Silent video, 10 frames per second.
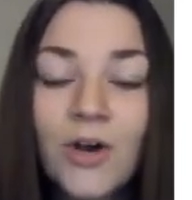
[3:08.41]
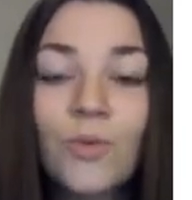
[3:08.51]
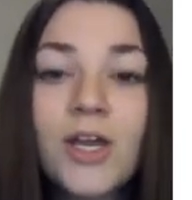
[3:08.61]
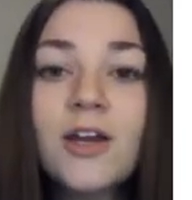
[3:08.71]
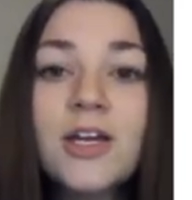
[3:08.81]

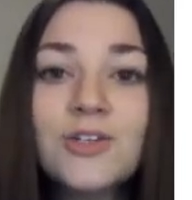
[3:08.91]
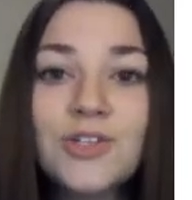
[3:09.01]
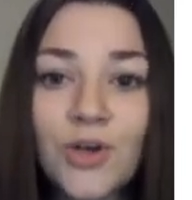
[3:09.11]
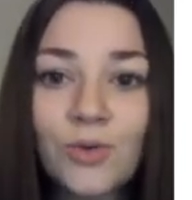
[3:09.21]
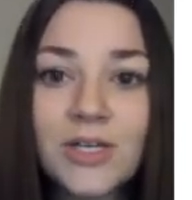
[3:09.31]
We are here
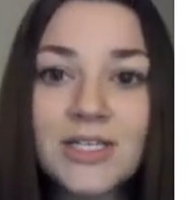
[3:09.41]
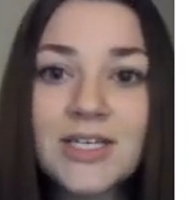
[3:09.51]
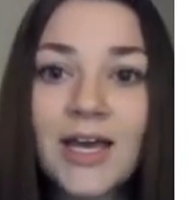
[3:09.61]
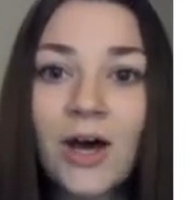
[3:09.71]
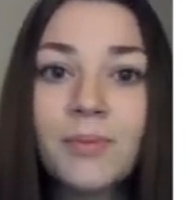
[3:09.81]
solely
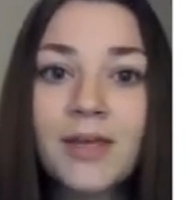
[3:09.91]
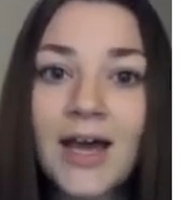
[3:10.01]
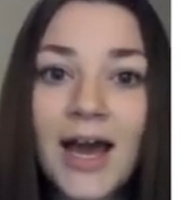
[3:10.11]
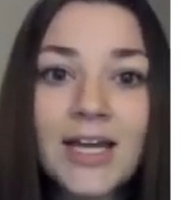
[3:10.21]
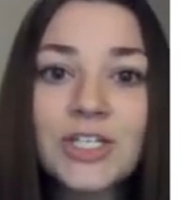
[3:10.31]
to help
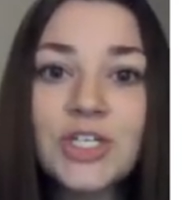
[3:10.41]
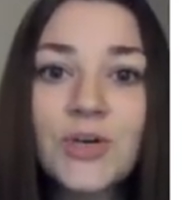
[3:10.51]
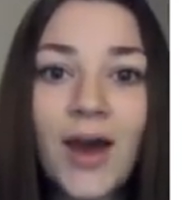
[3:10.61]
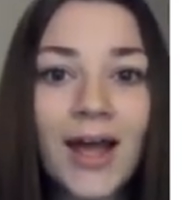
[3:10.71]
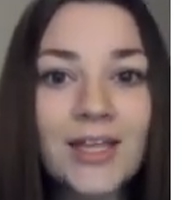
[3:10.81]
guide
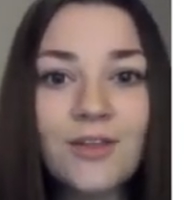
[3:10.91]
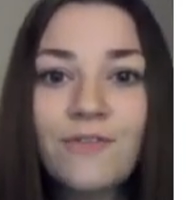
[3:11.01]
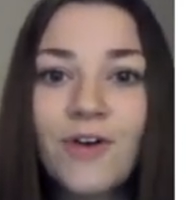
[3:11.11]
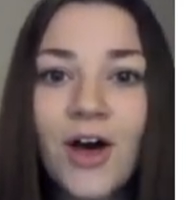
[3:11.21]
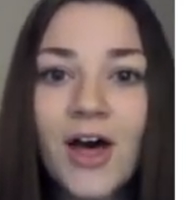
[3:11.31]
you out of the
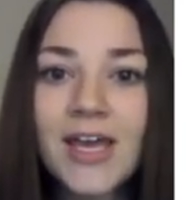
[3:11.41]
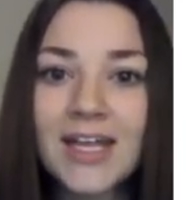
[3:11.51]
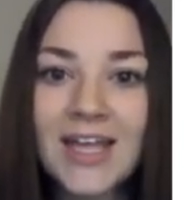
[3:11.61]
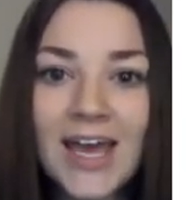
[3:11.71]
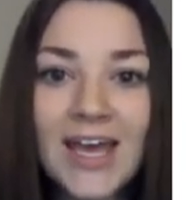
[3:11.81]
fog
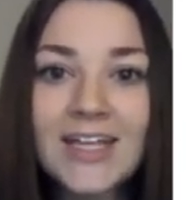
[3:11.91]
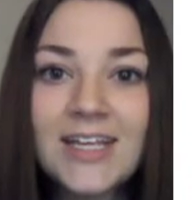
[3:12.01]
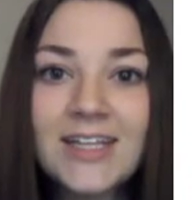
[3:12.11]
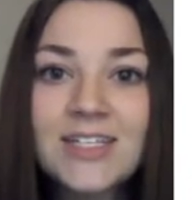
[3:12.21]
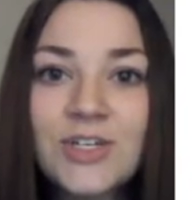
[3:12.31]
and head
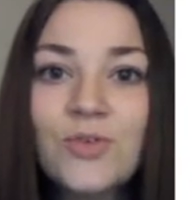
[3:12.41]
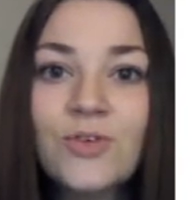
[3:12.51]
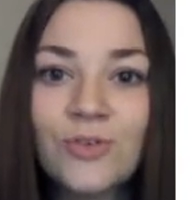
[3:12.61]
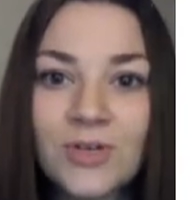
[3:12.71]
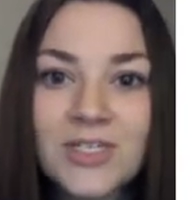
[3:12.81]
into
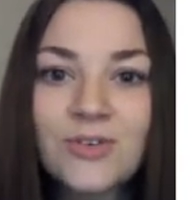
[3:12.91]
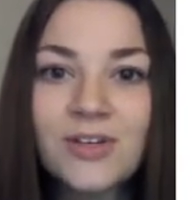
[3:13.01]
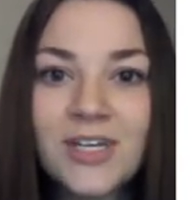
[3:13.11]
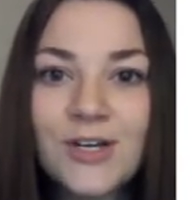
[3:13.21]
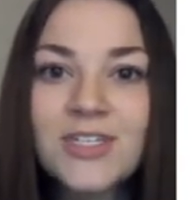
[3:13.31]
crystal
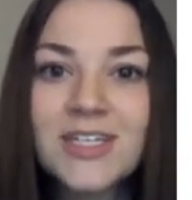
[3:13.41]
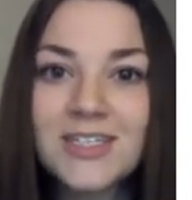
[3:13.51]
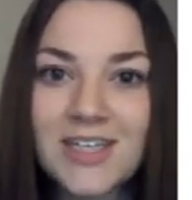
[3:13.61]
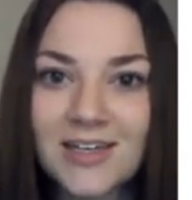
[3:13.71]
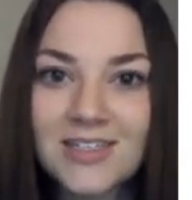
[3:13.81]
clear
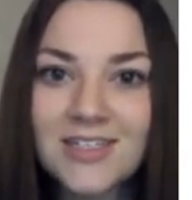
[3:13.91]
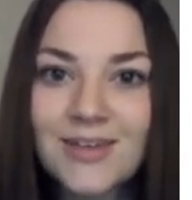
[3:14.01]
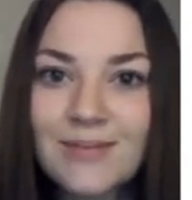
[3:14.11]
success.